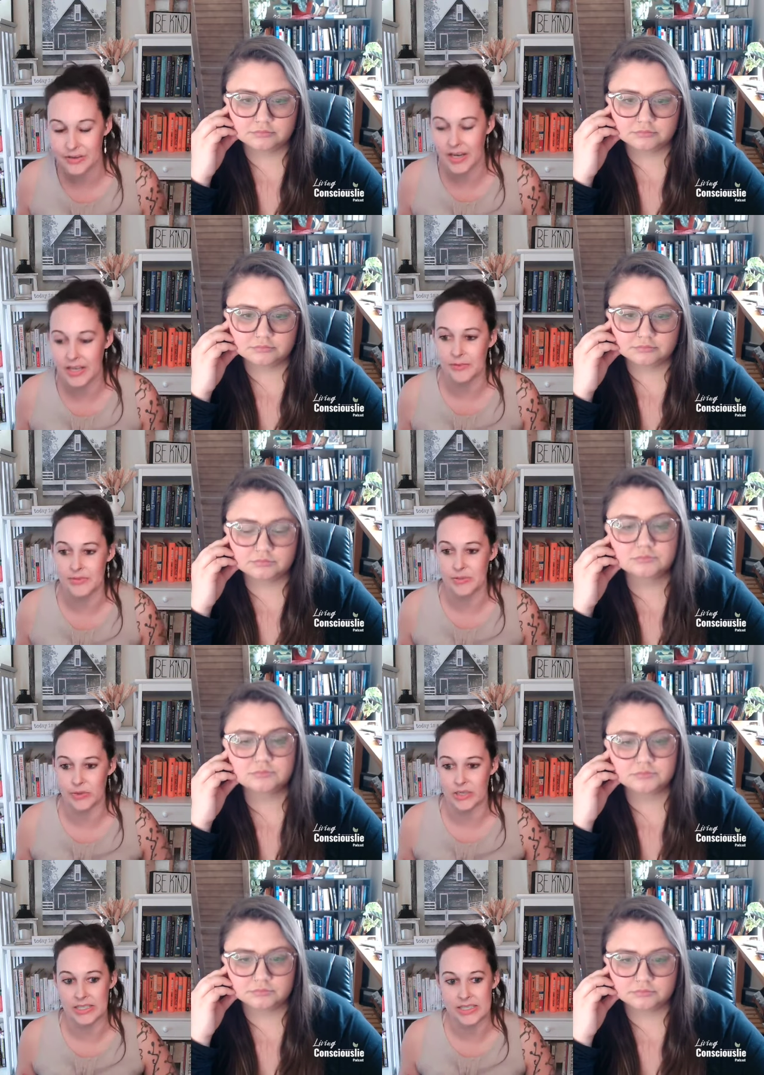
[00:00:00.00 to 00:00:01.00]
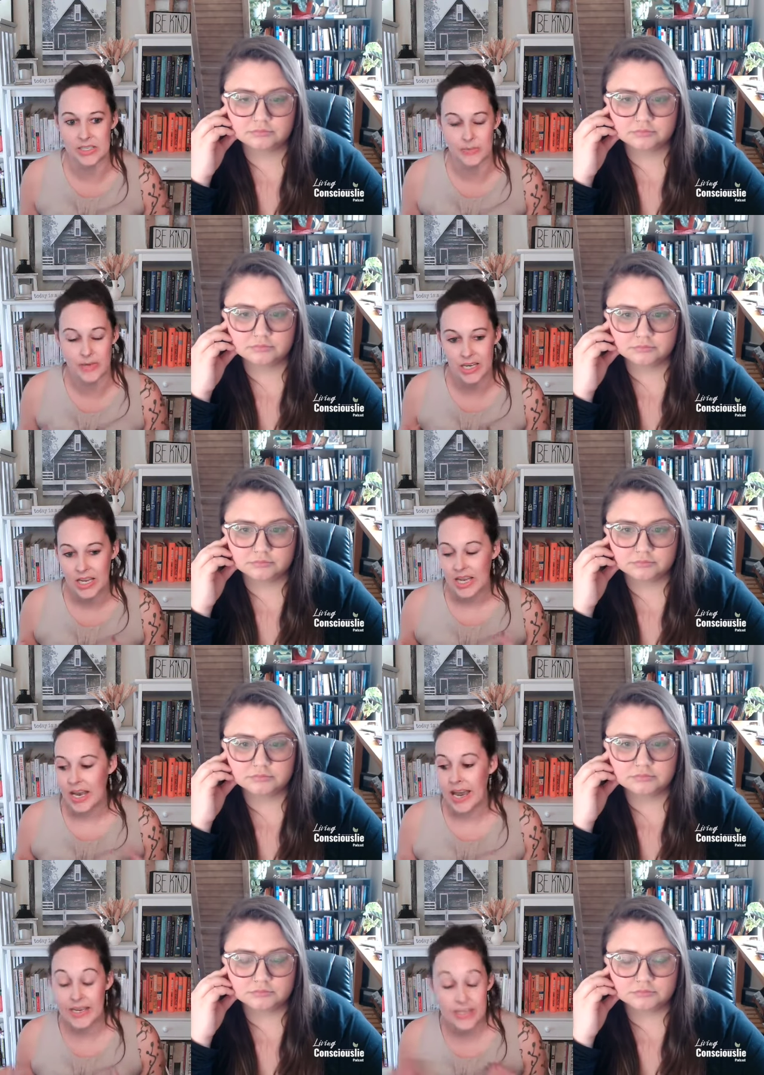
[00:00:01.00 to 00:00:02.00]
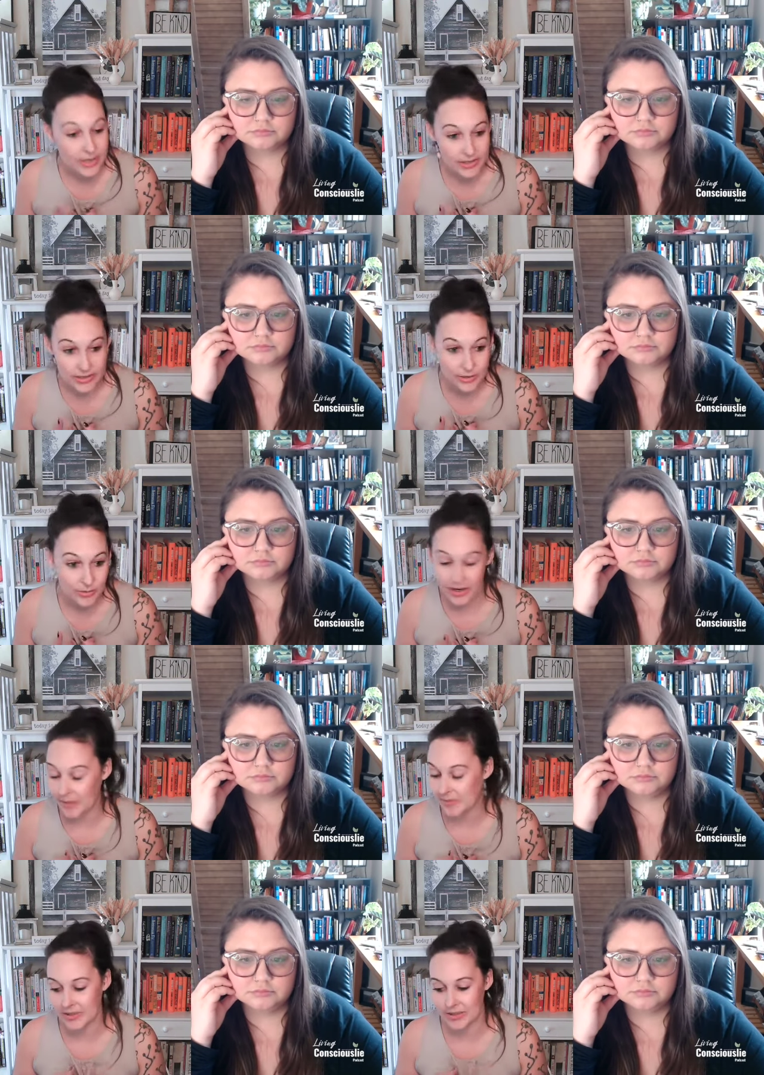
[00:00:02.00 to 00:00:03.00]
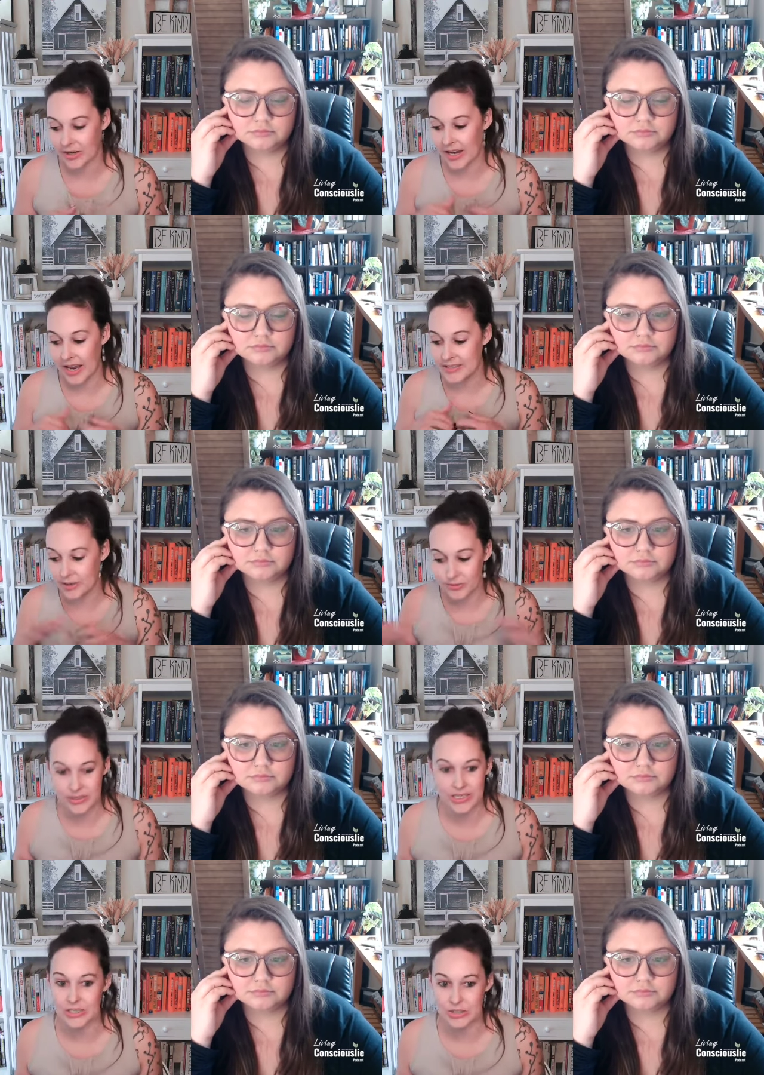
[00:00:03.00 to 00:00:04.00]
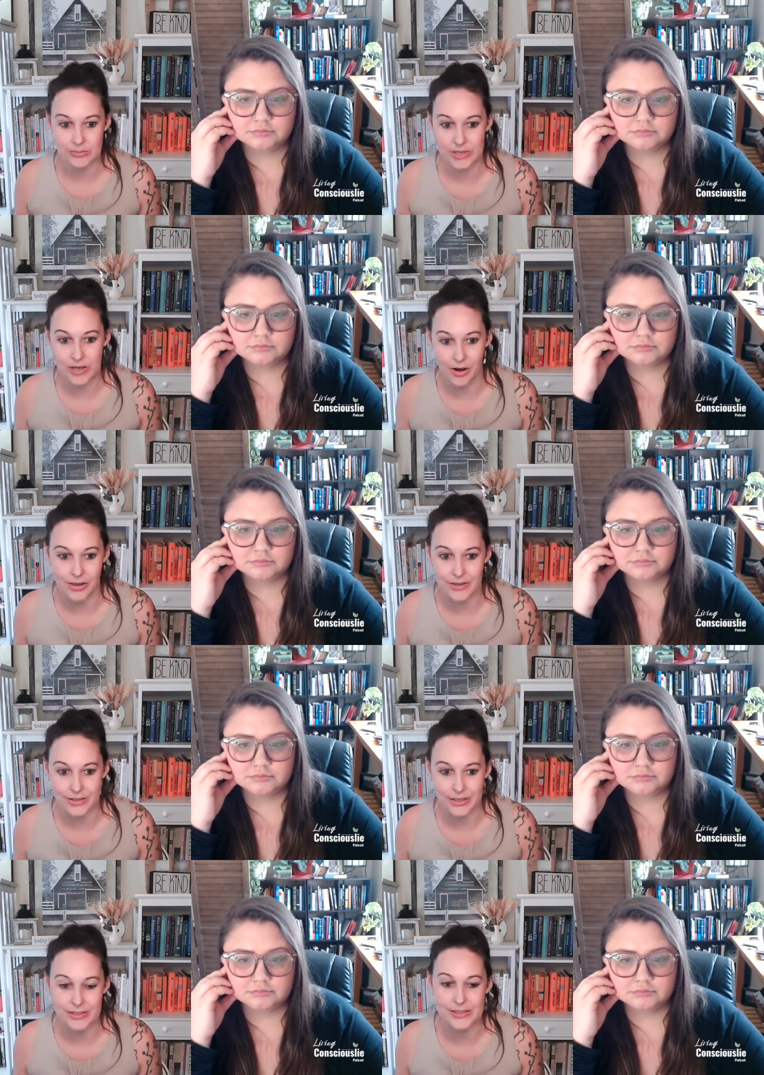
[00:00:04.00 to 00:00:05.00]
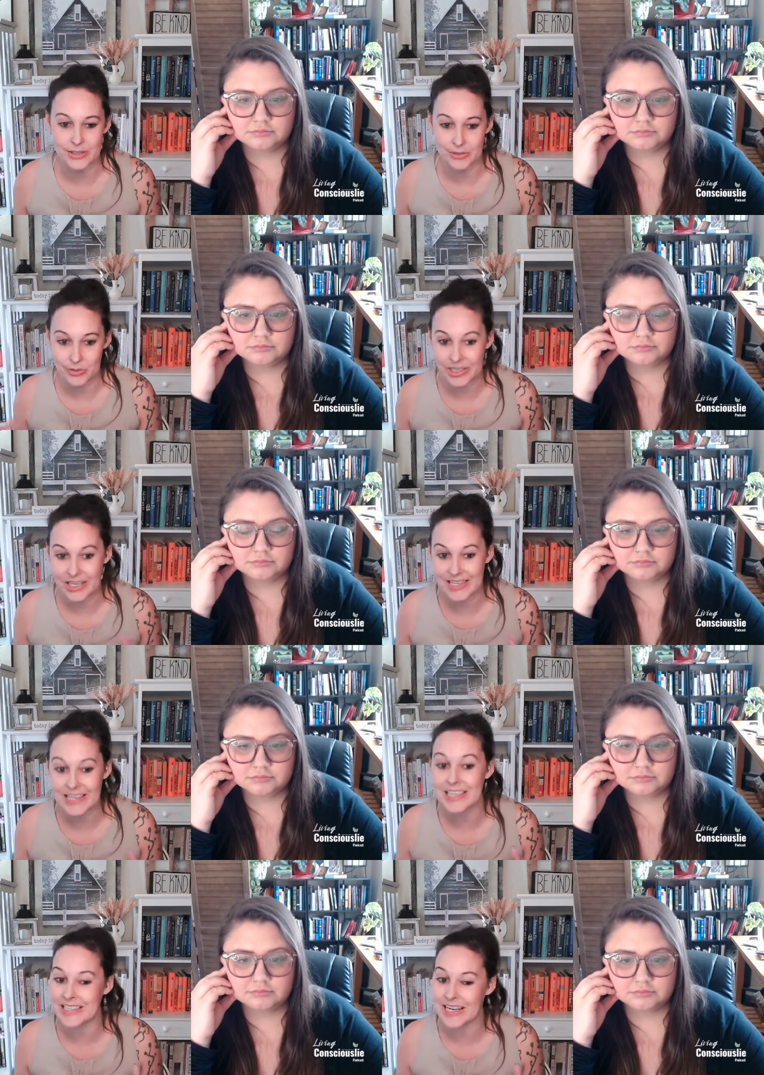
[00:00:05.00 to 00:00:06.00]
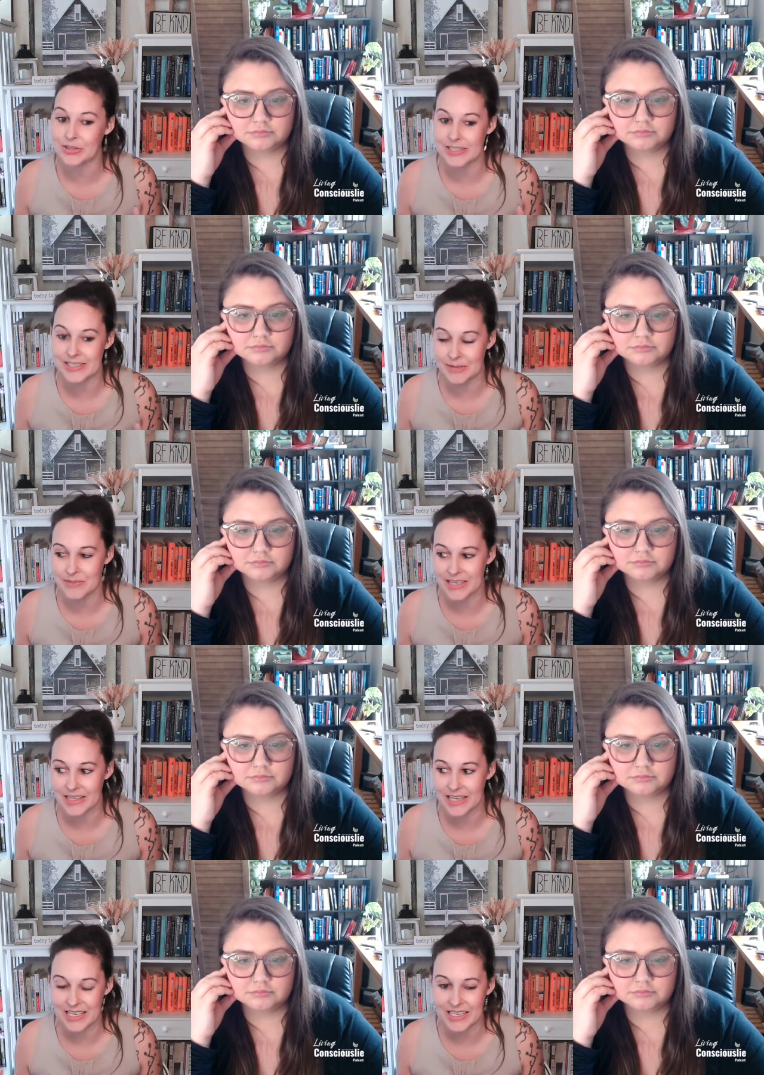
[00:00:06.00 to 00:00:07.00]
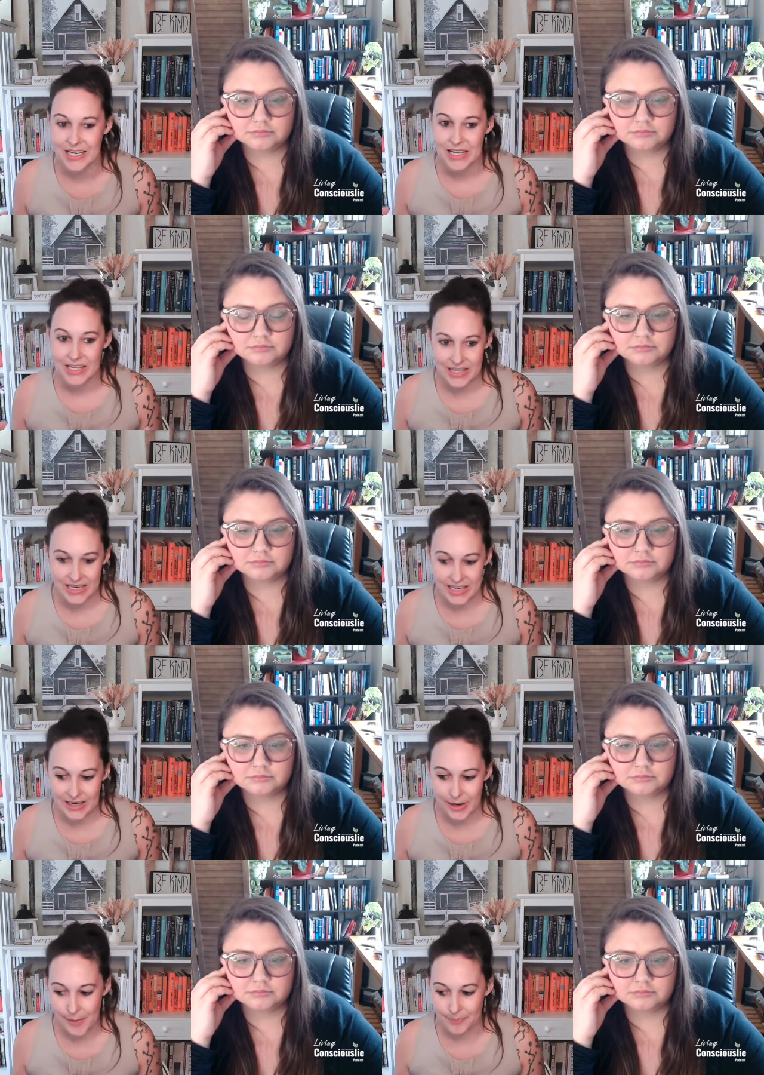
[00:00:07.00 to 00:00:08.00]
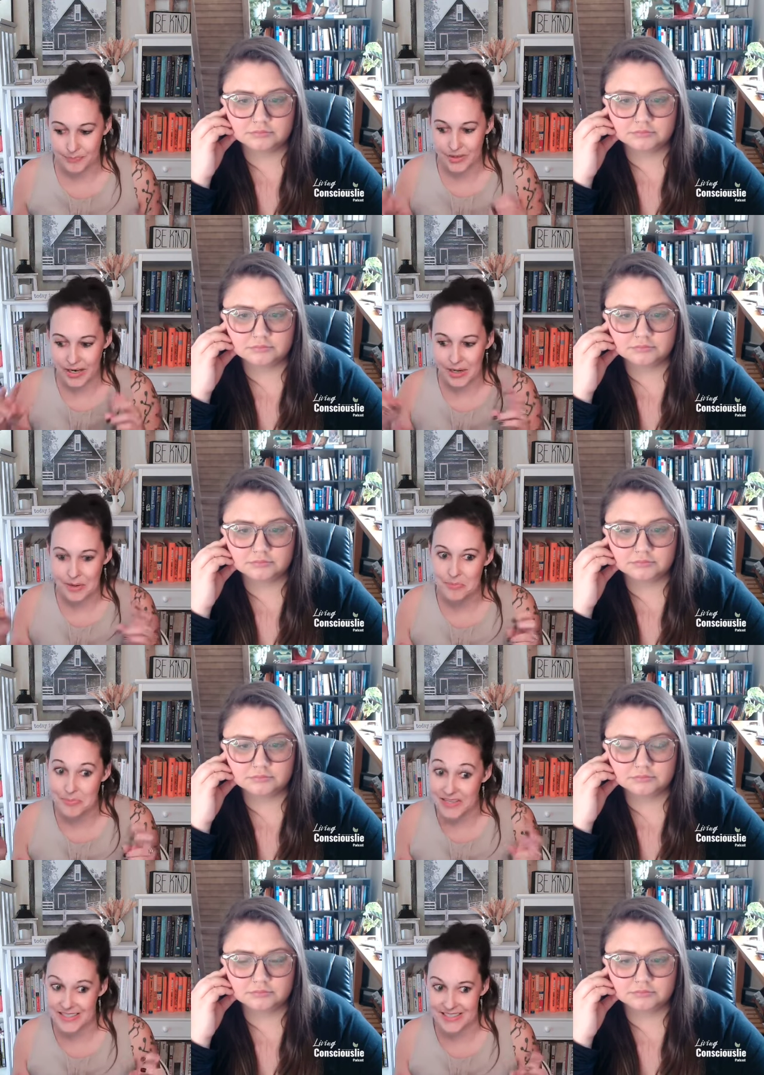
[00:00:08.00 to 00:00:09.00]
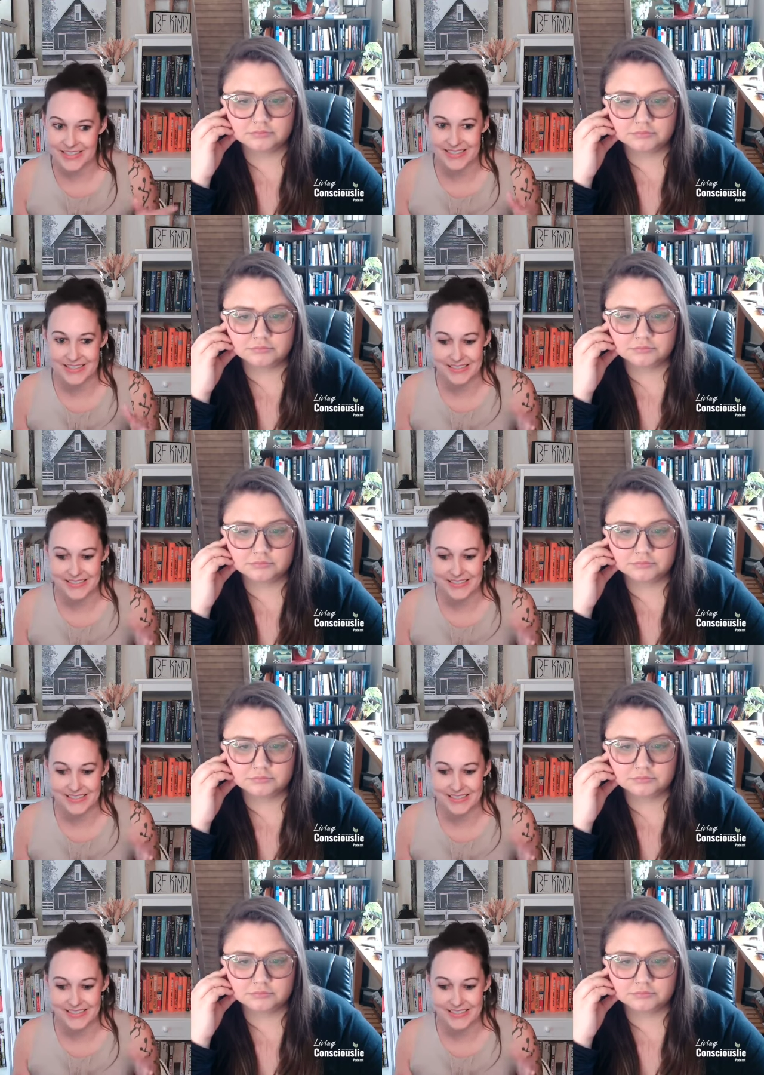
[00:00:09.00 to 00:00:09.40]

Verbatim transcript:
Speaker 1: of items we're consuming. And you are absolutely correct. I don't think it should be all on the consumer. And I think that's actually something that the um, kind of business,